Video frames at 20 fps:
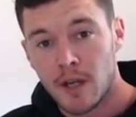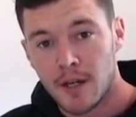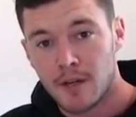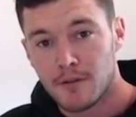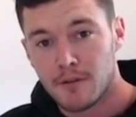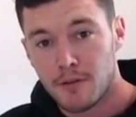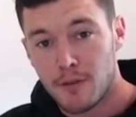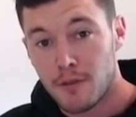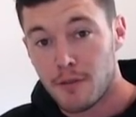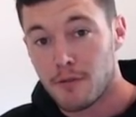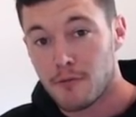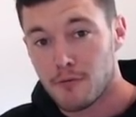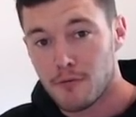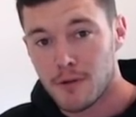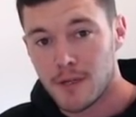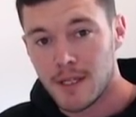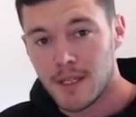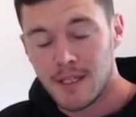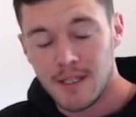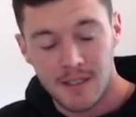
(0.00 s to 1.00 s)

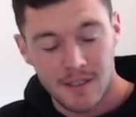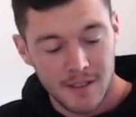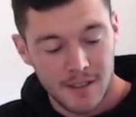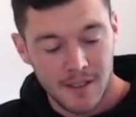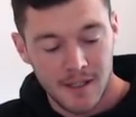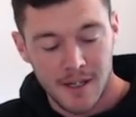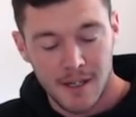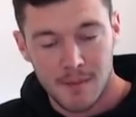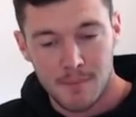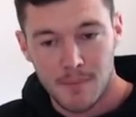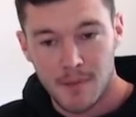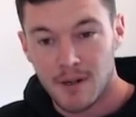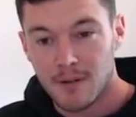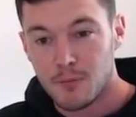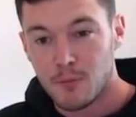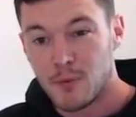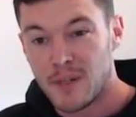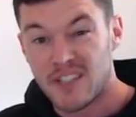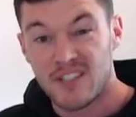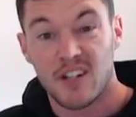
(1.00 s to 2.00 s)
three
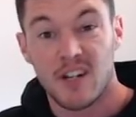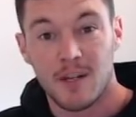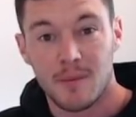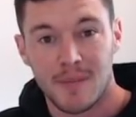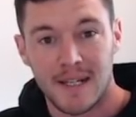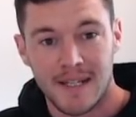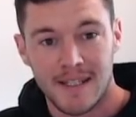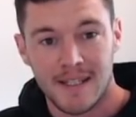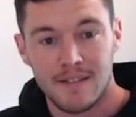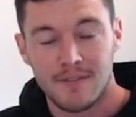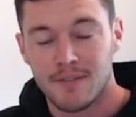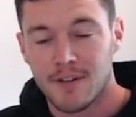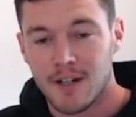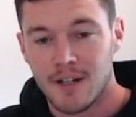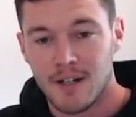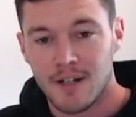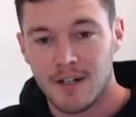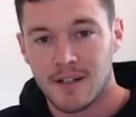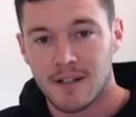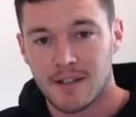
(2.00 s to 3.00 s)
which I believe
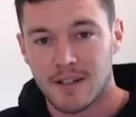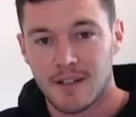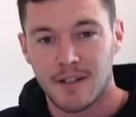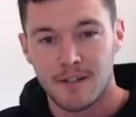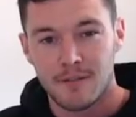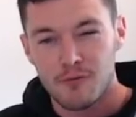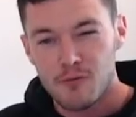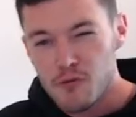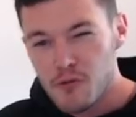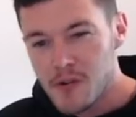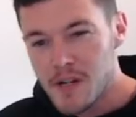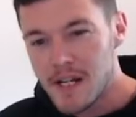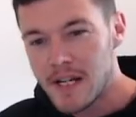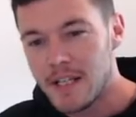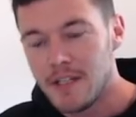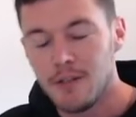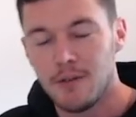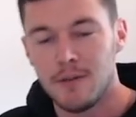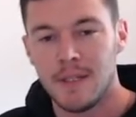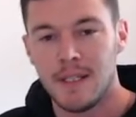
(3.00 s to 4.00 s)
are kind of really
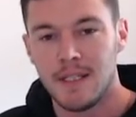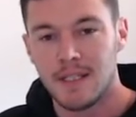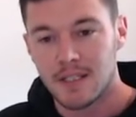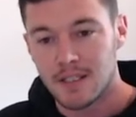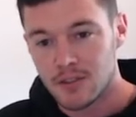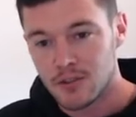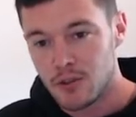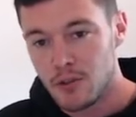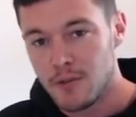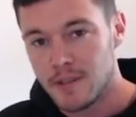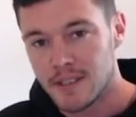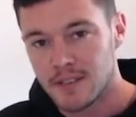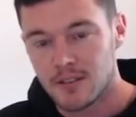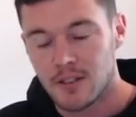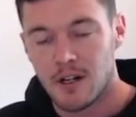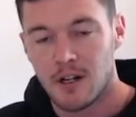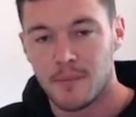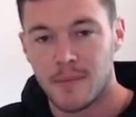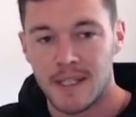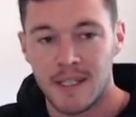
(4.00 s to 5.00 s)
unique to this
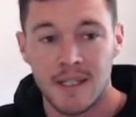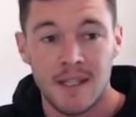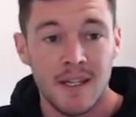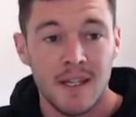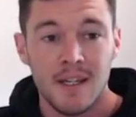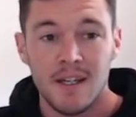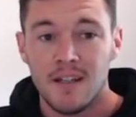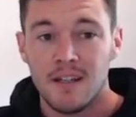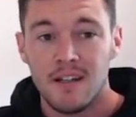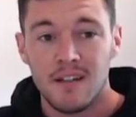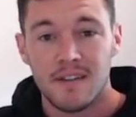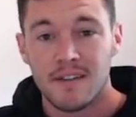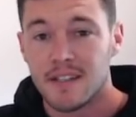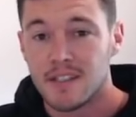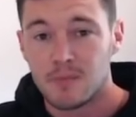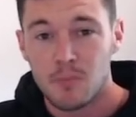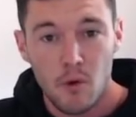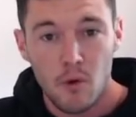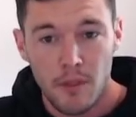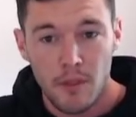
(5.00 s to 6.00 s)
army. Look, there's
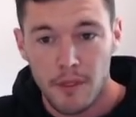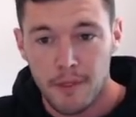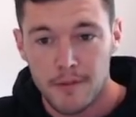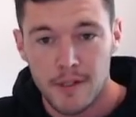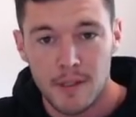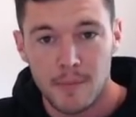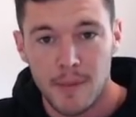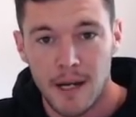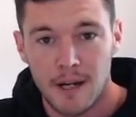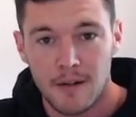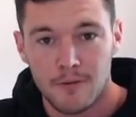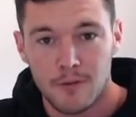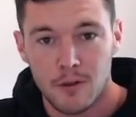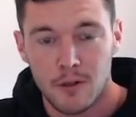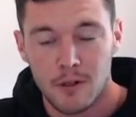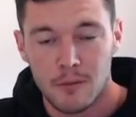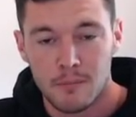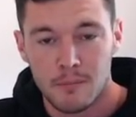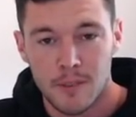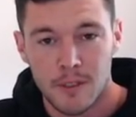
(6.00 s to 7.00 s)
more than 3 powerful
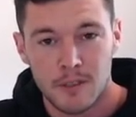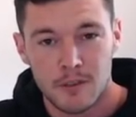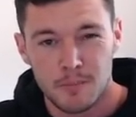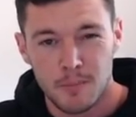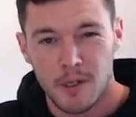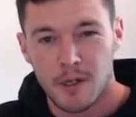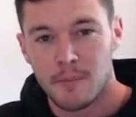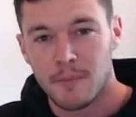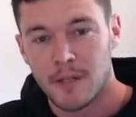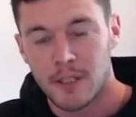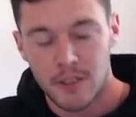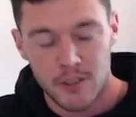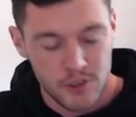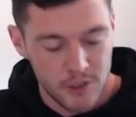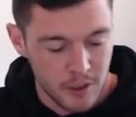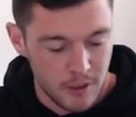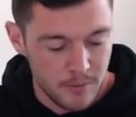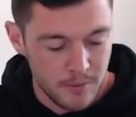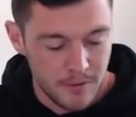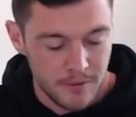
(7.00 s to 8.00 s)
combos, but I'm going
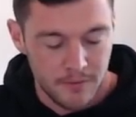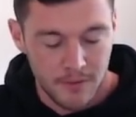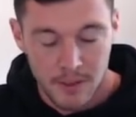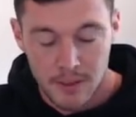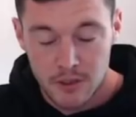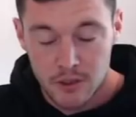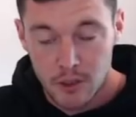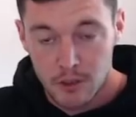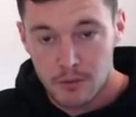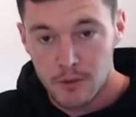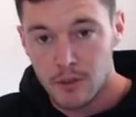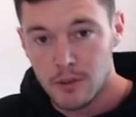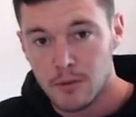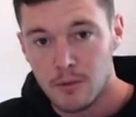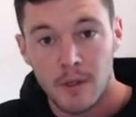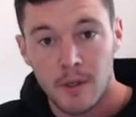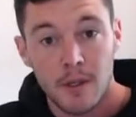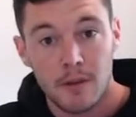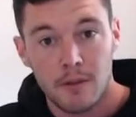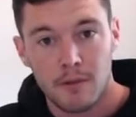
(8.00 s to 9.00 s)
to show
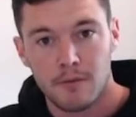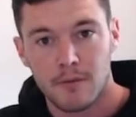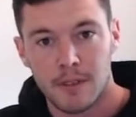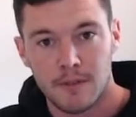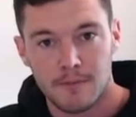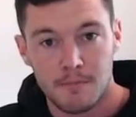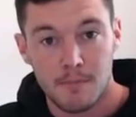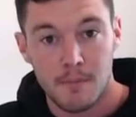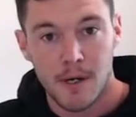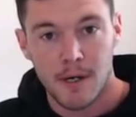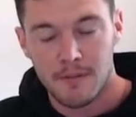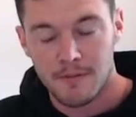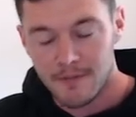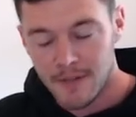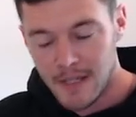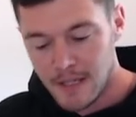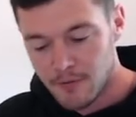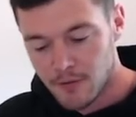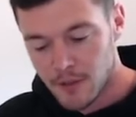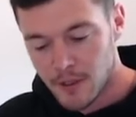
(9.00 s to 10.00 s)
you 3 of my
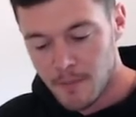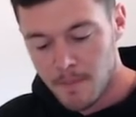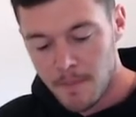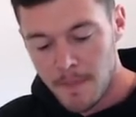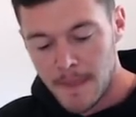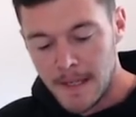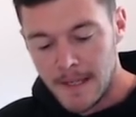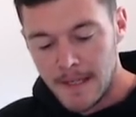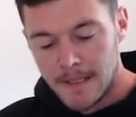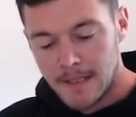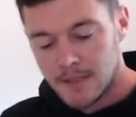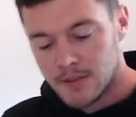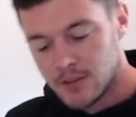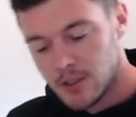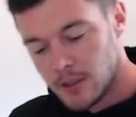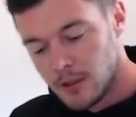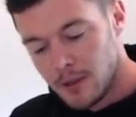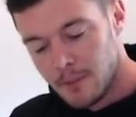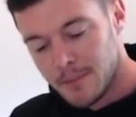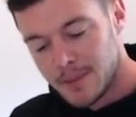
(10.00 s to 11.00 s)
favourite.
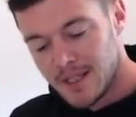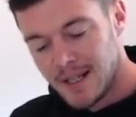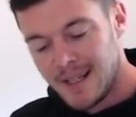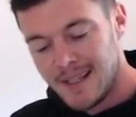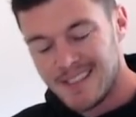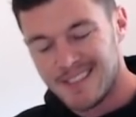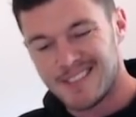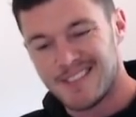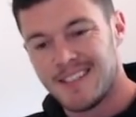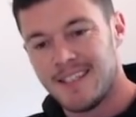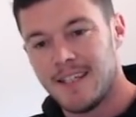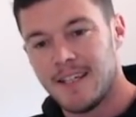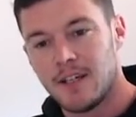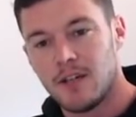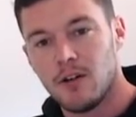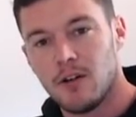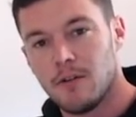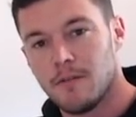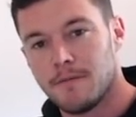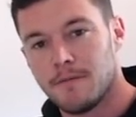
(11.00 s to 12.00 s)
So let's kick
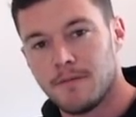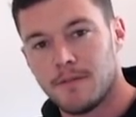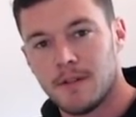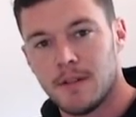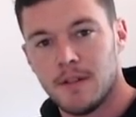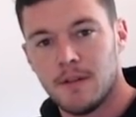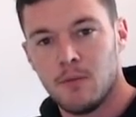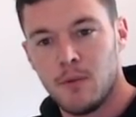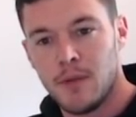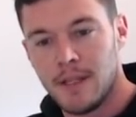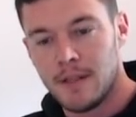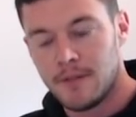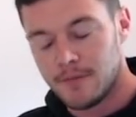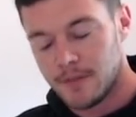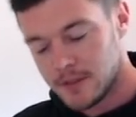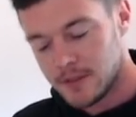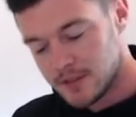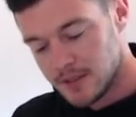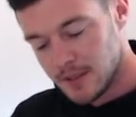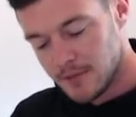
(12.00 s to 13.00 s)
off with
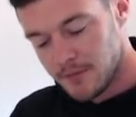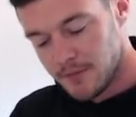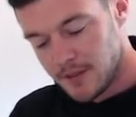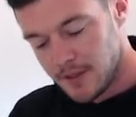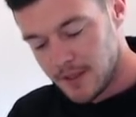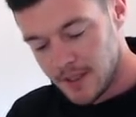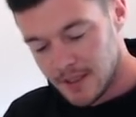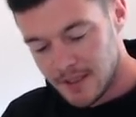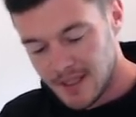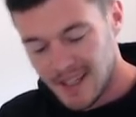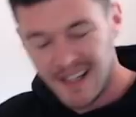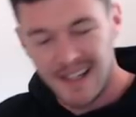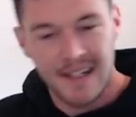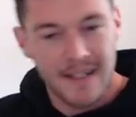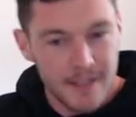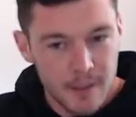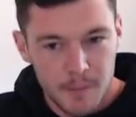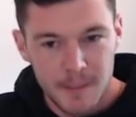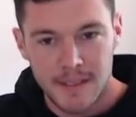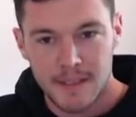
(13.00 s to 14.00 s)
something a
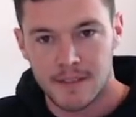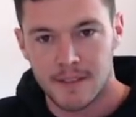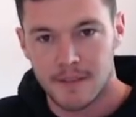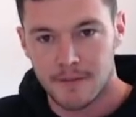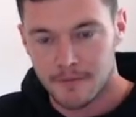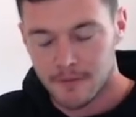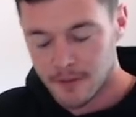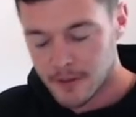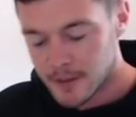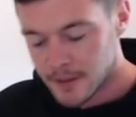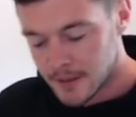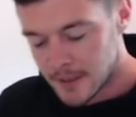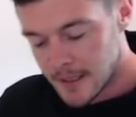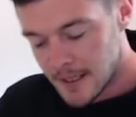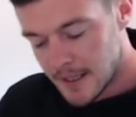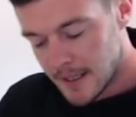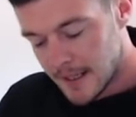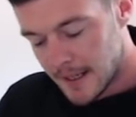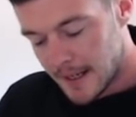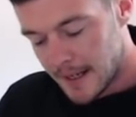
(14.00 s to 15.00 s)
little bit different,
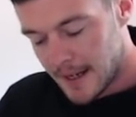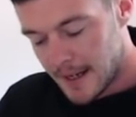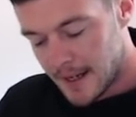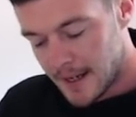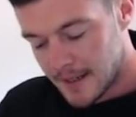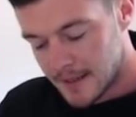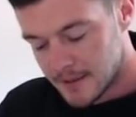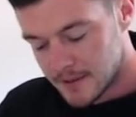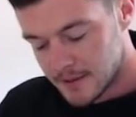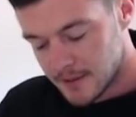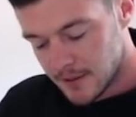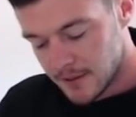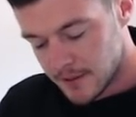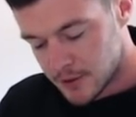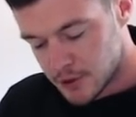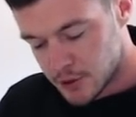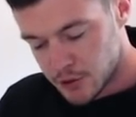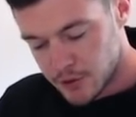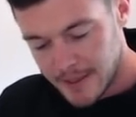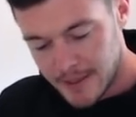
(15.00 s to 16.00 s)
and the
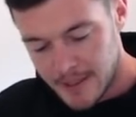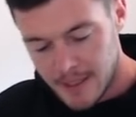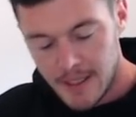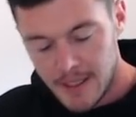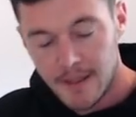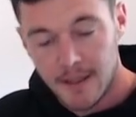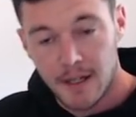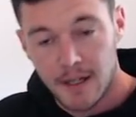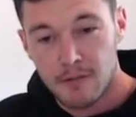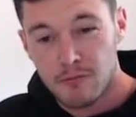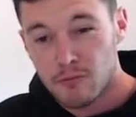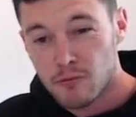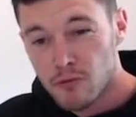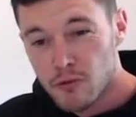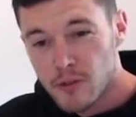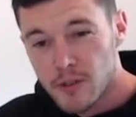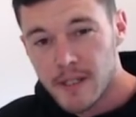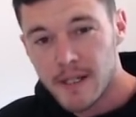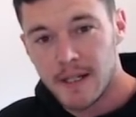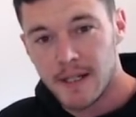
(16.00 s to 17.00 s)
trick here that I
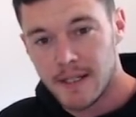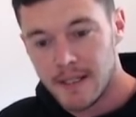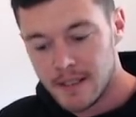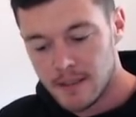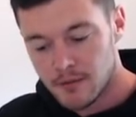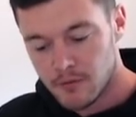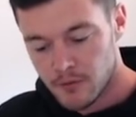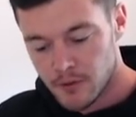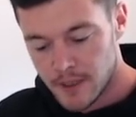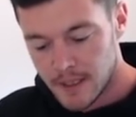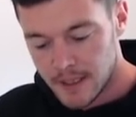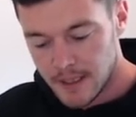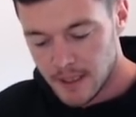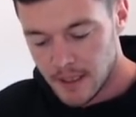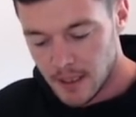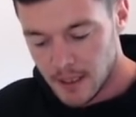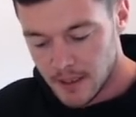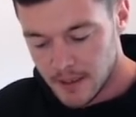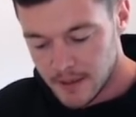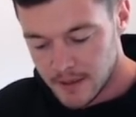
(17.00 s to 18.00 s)
really
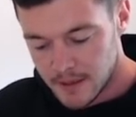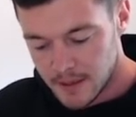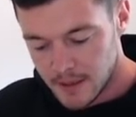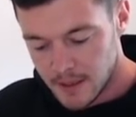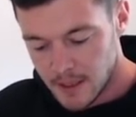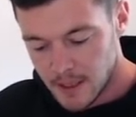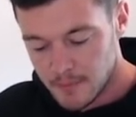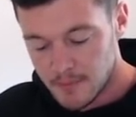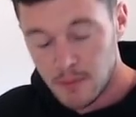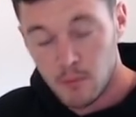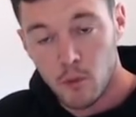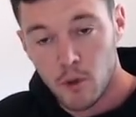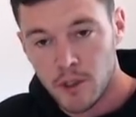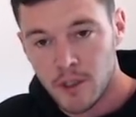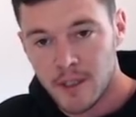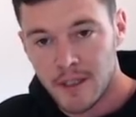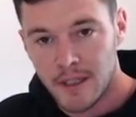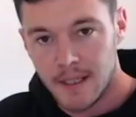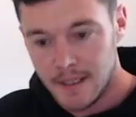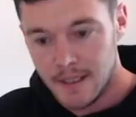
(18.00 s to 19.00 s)
like, and what you're
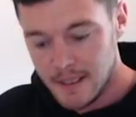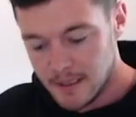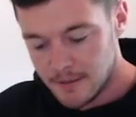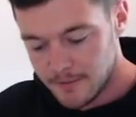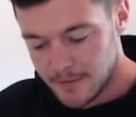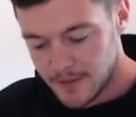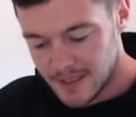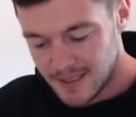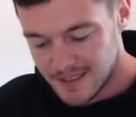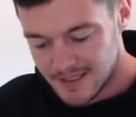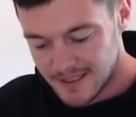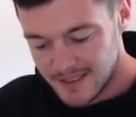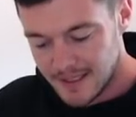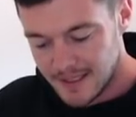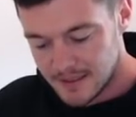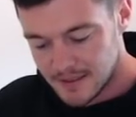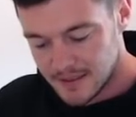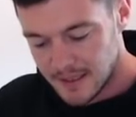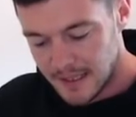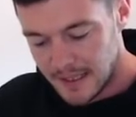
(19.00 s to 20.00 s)
going to need for this
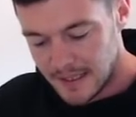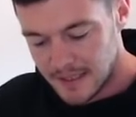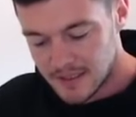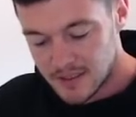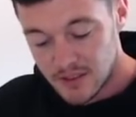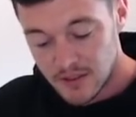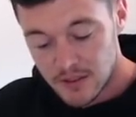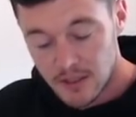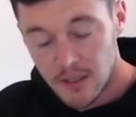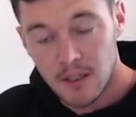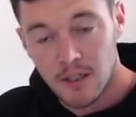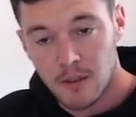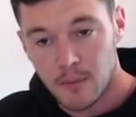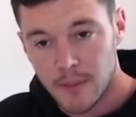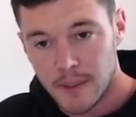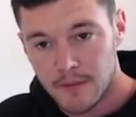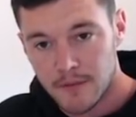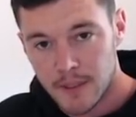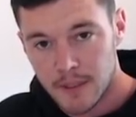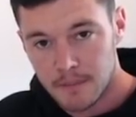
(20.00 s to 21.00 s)
is a Star
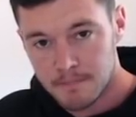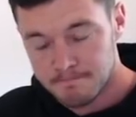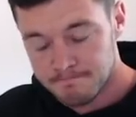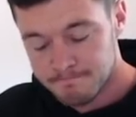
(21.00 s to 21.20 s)
Weaver.